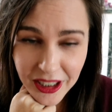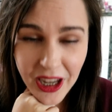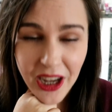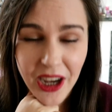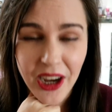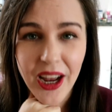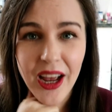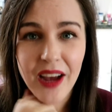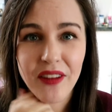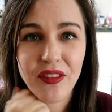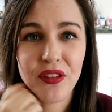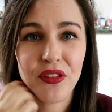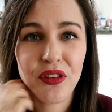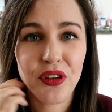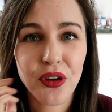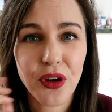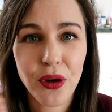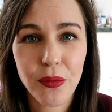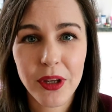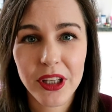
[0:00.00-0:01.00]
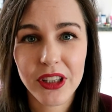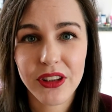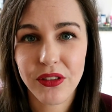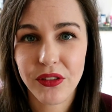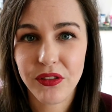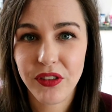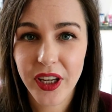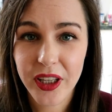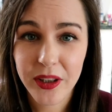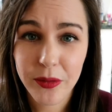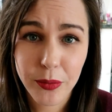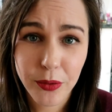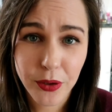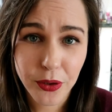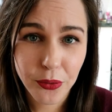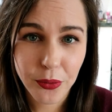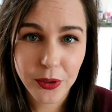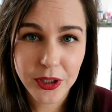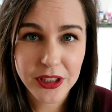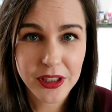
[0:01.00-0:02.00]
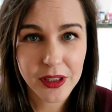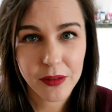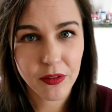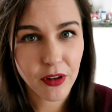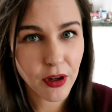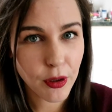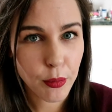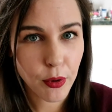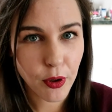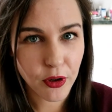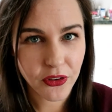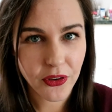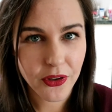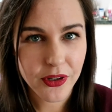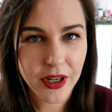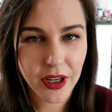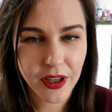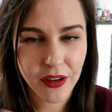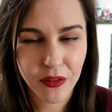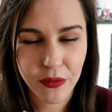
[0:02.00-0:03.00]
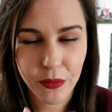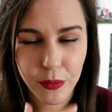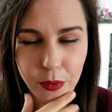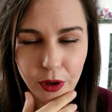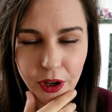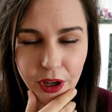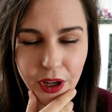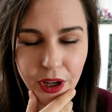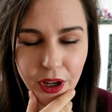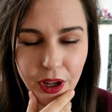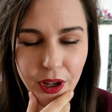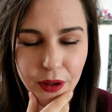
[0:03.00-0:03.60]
I have a few comments on Facebook which seem very positive, but